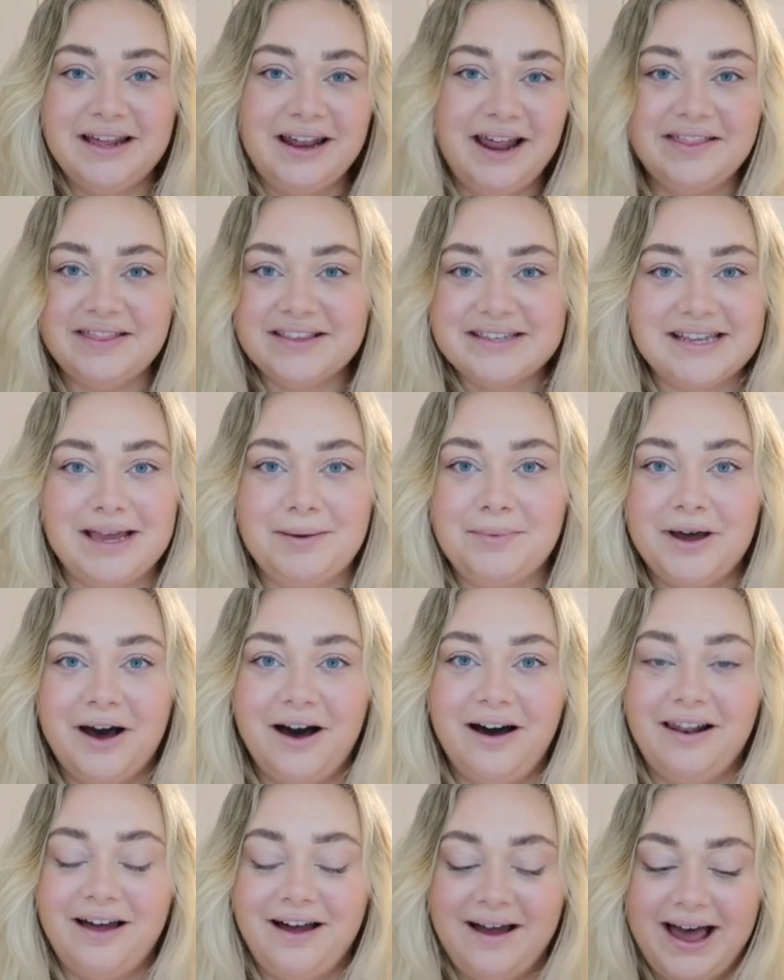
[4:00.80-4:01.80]
they're like the same
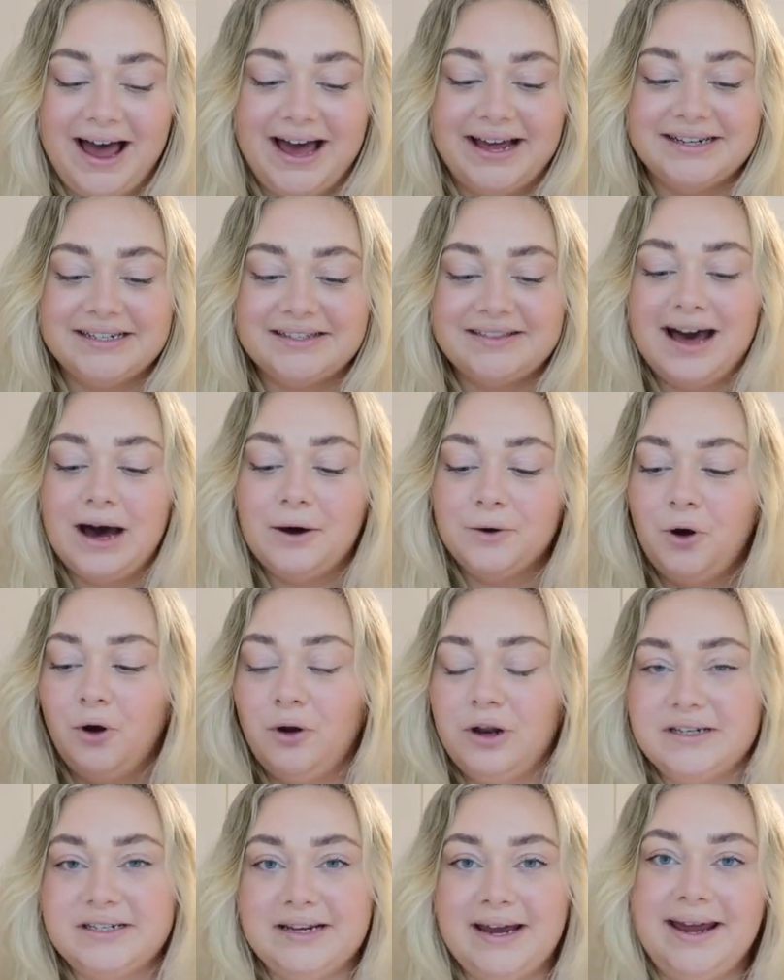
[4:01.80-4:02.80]
colour, and that on
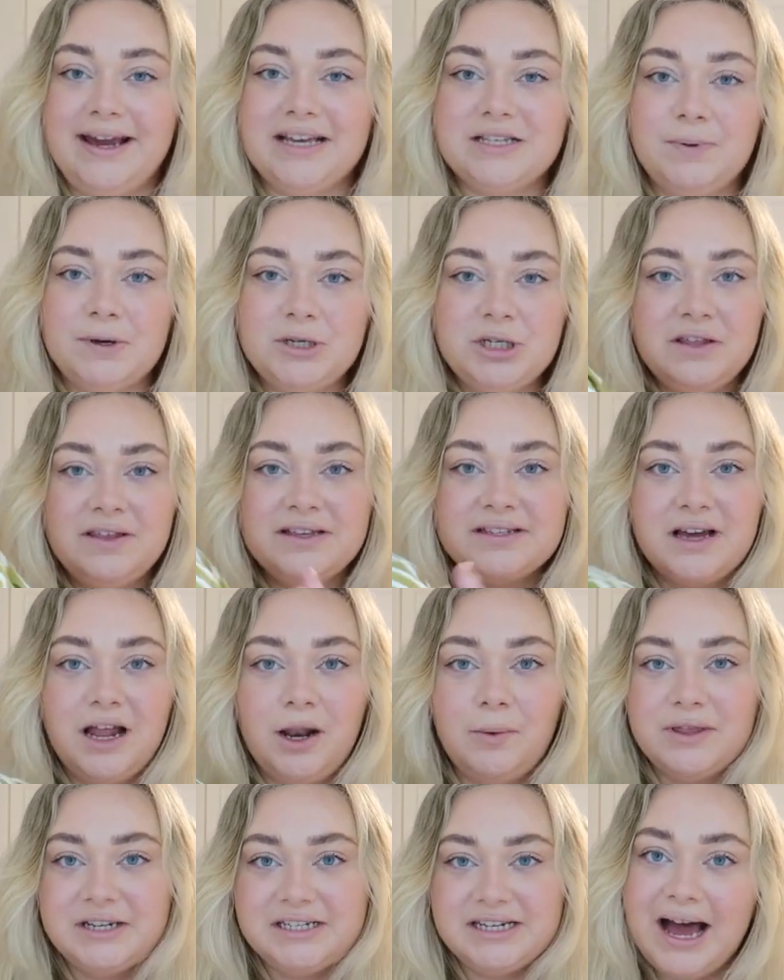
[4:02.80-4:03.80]
holiday, especially this
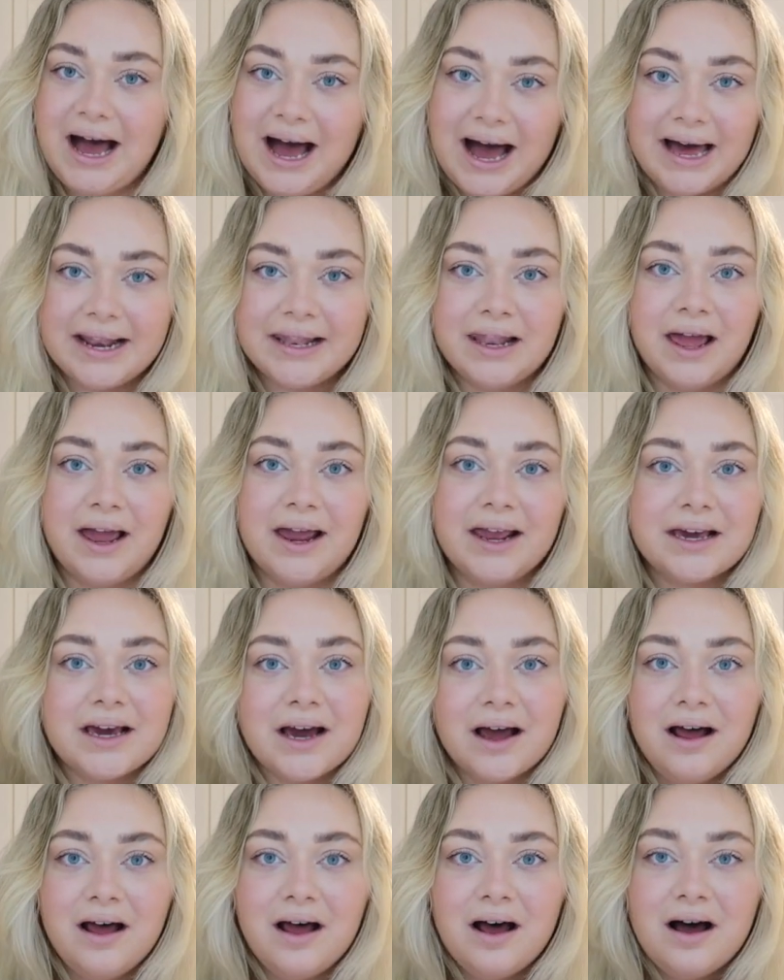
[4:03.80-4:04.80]
colour with a tan,
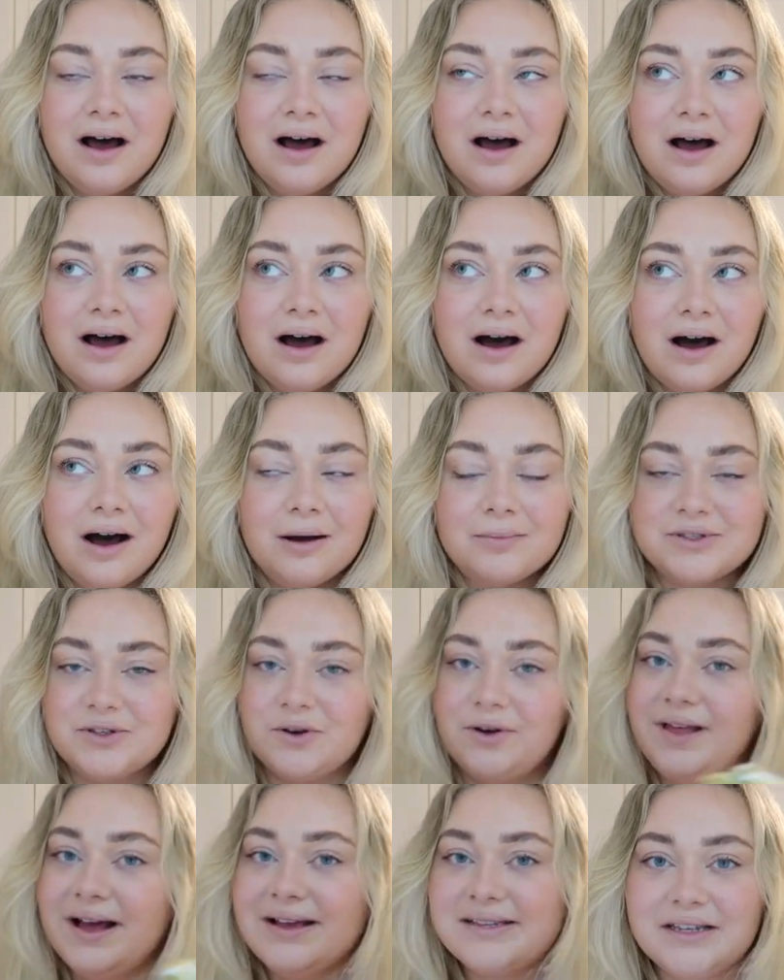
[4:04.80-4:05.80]
like, I'm
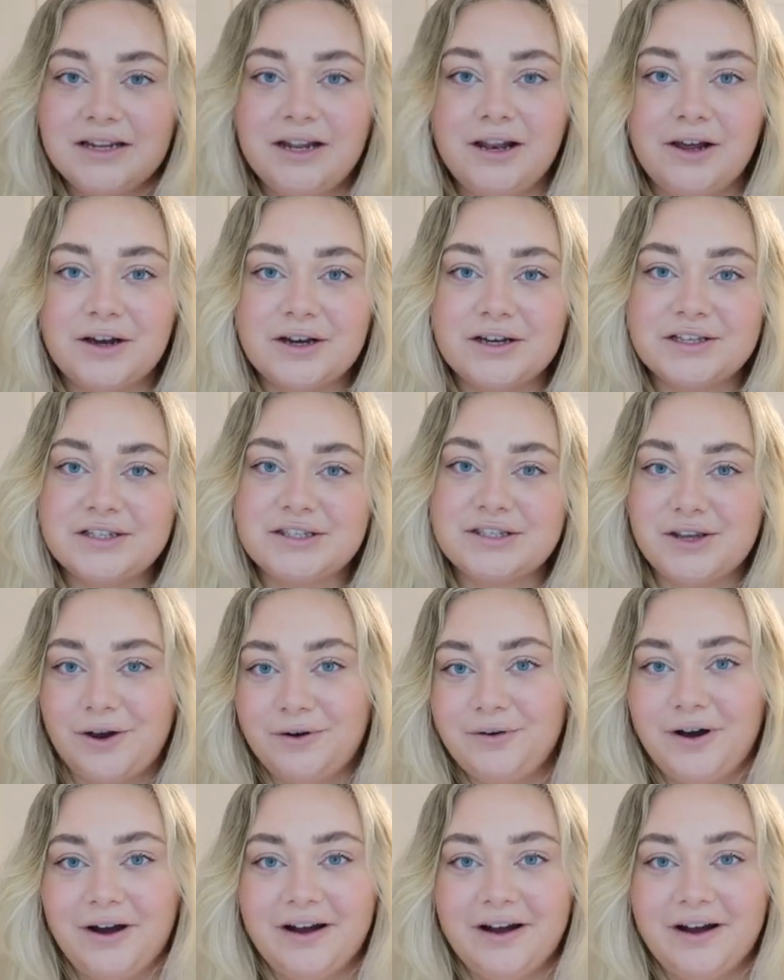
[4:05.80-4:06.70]
sorry, that's going to look so